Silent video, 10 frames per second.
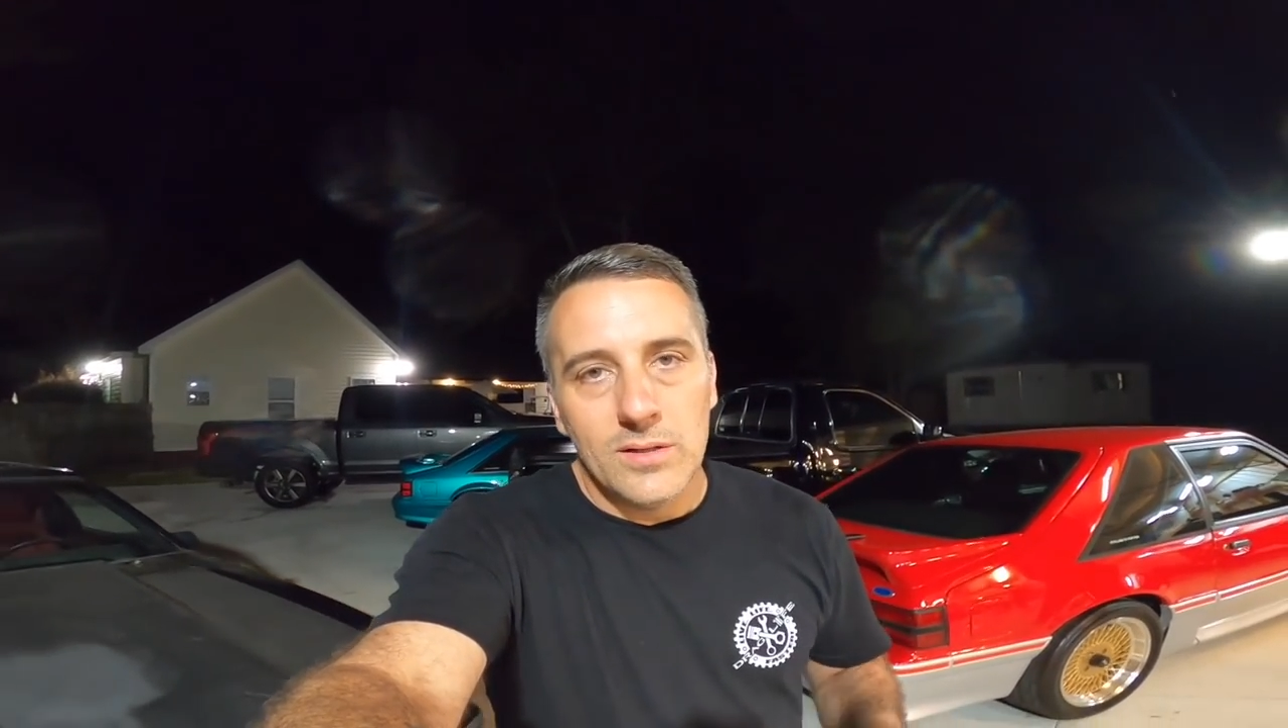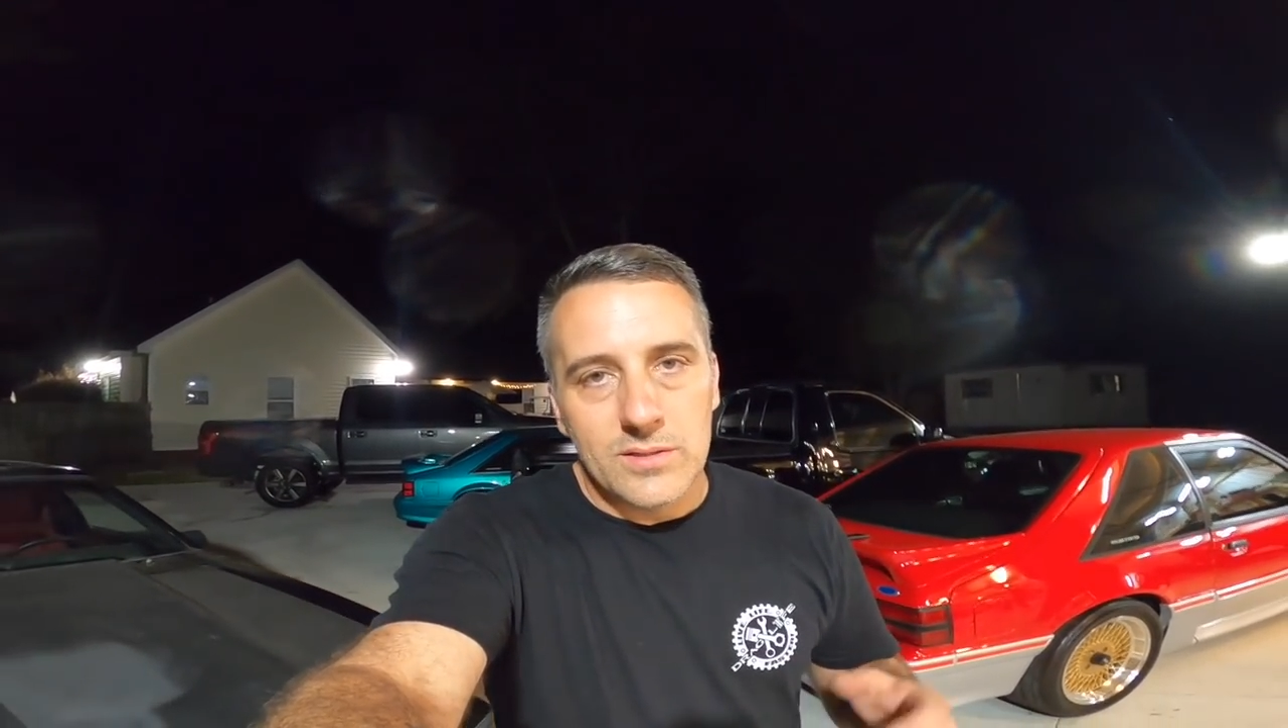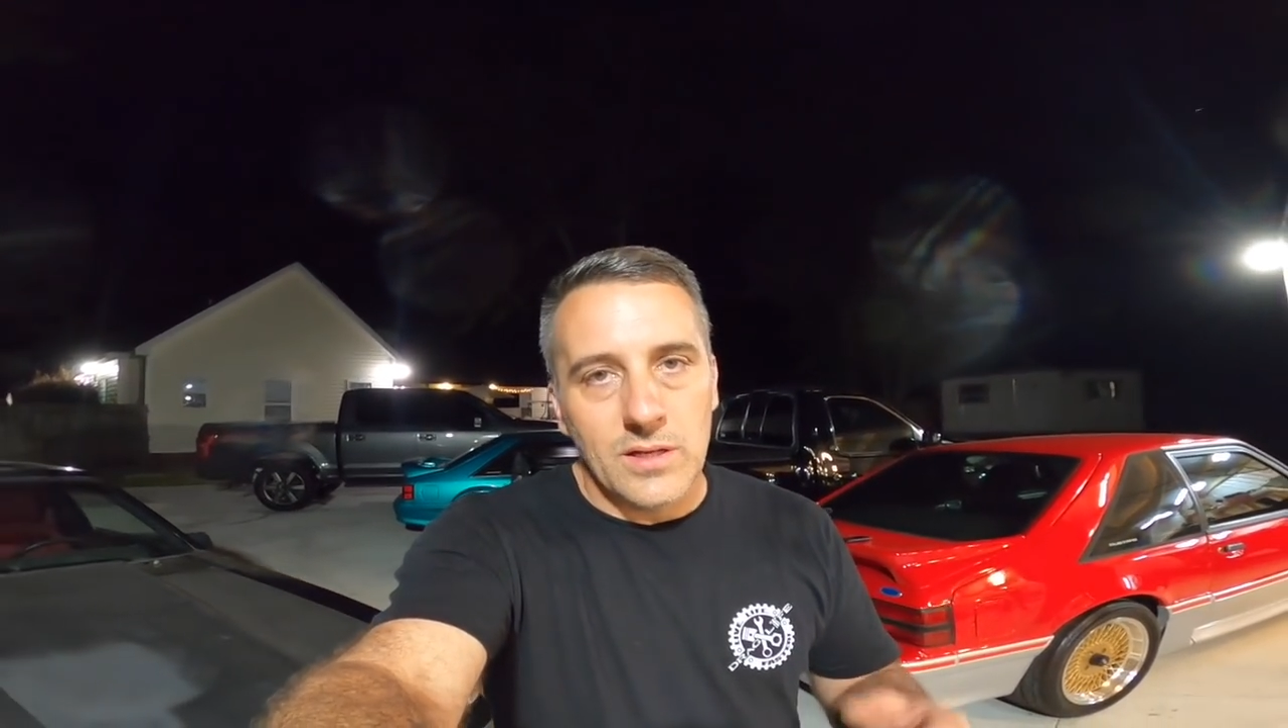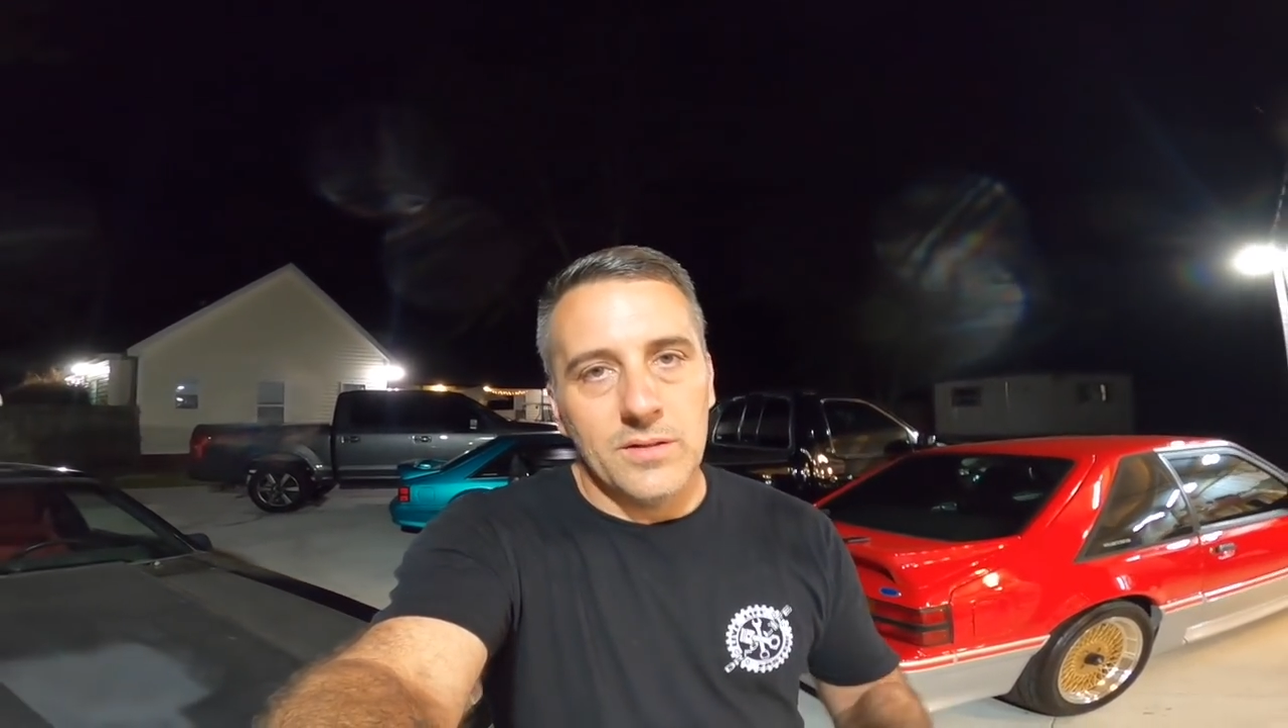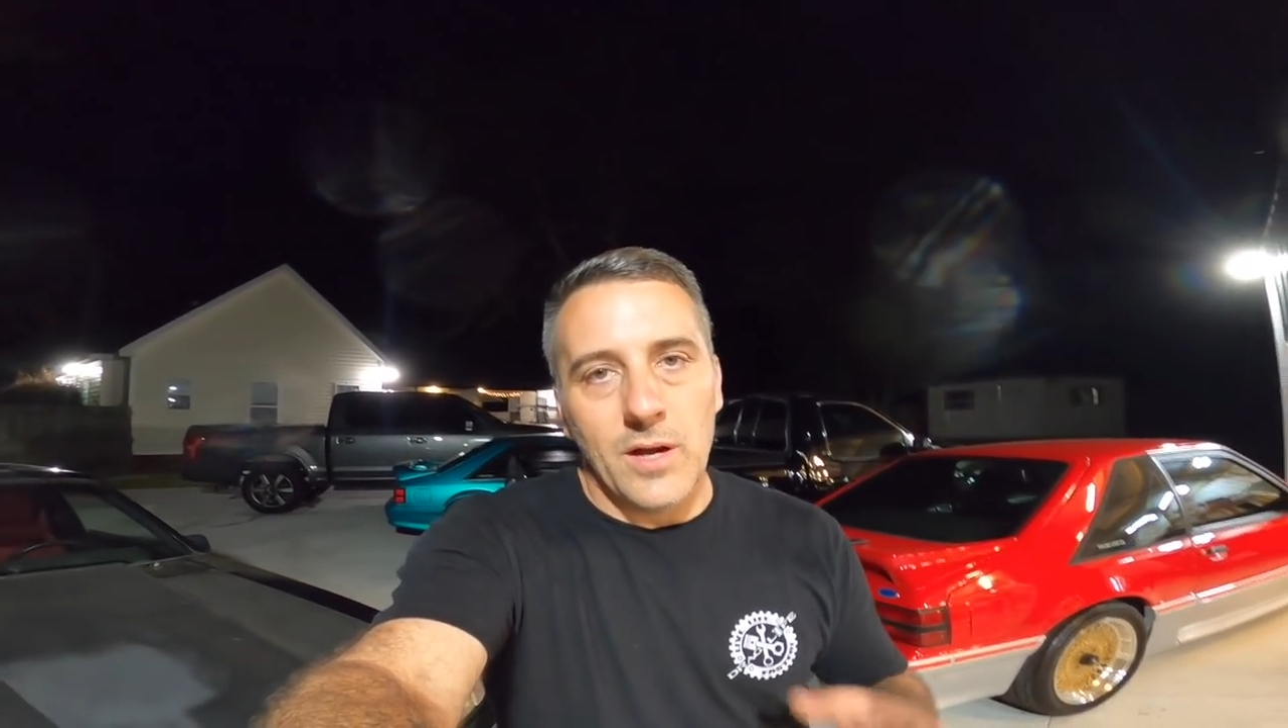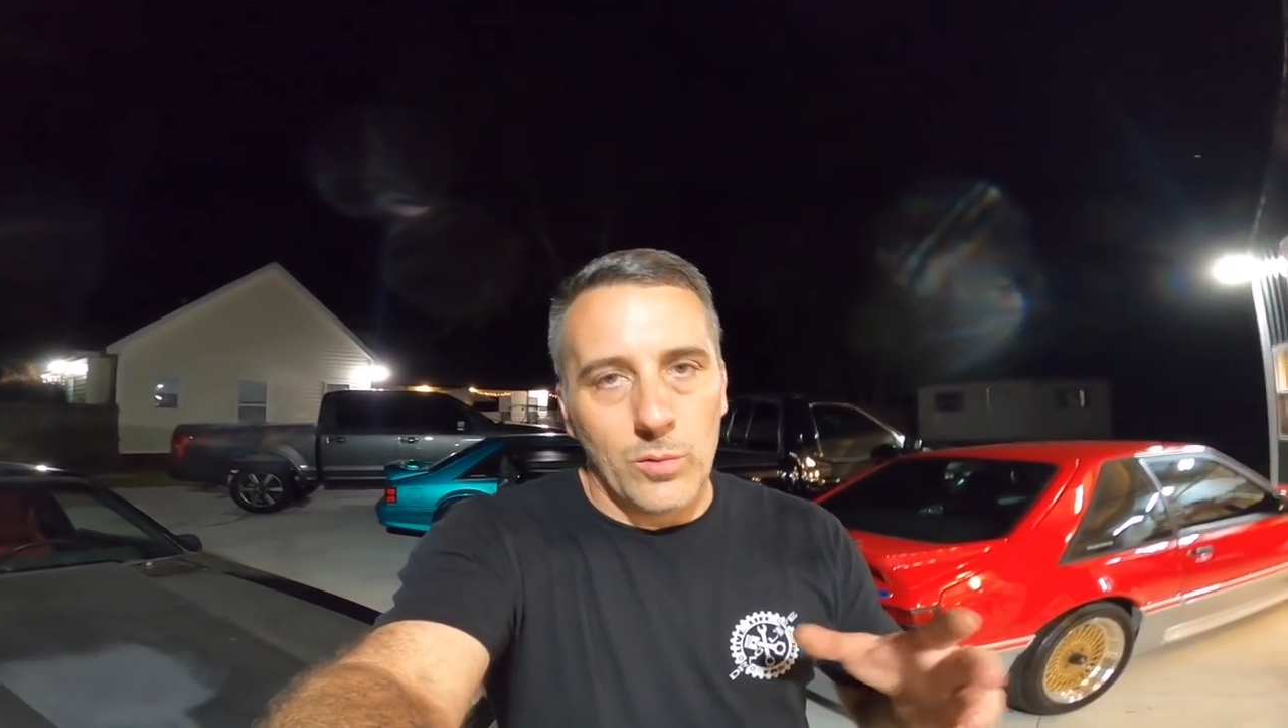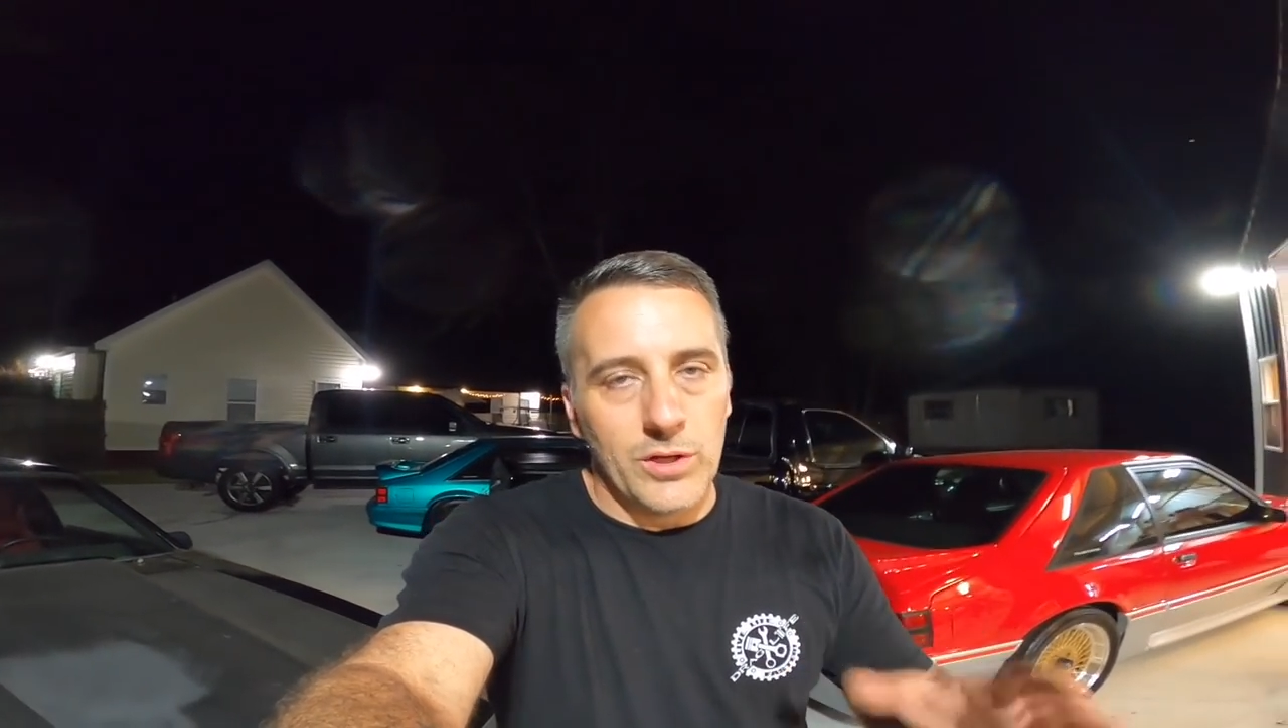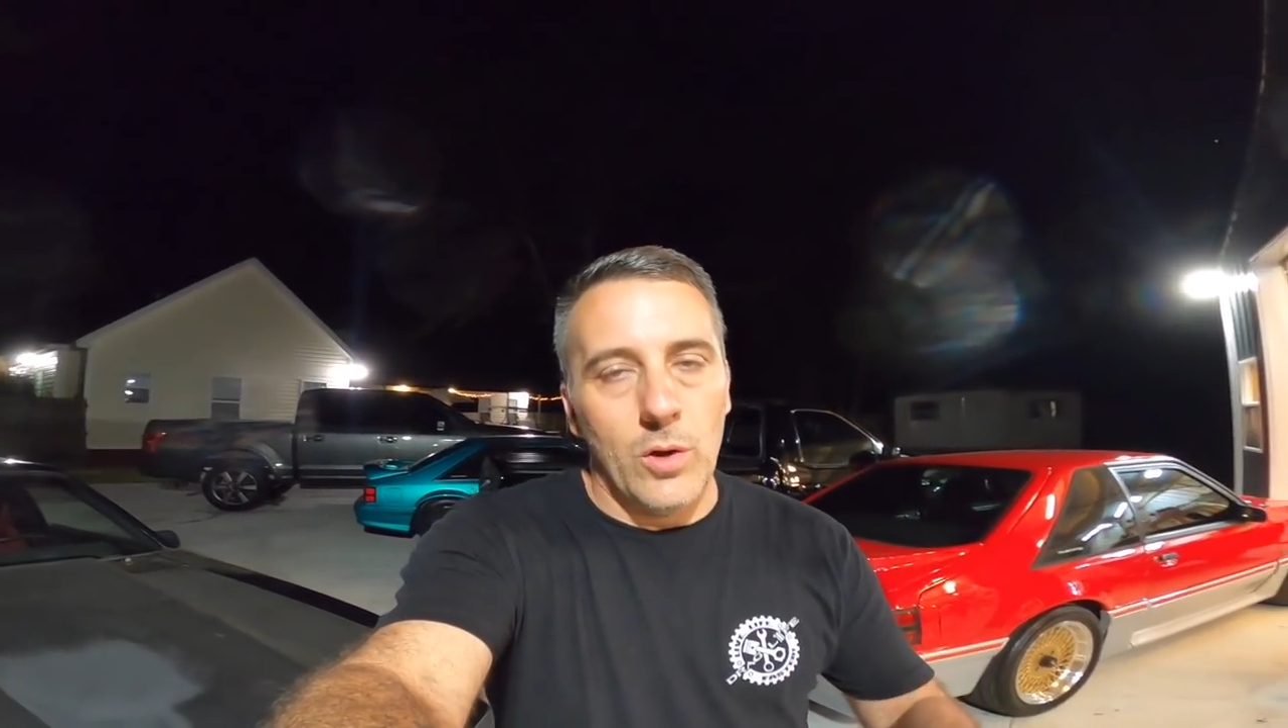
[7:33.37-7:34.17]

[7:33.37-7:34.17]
sitting there with